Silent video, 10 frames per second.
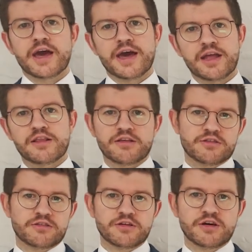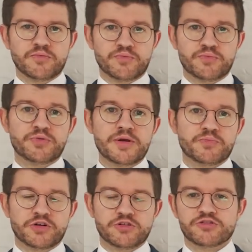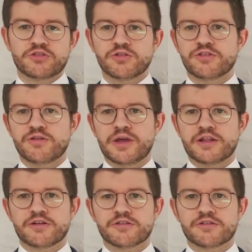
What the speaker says: and the pre-punched dosimeters.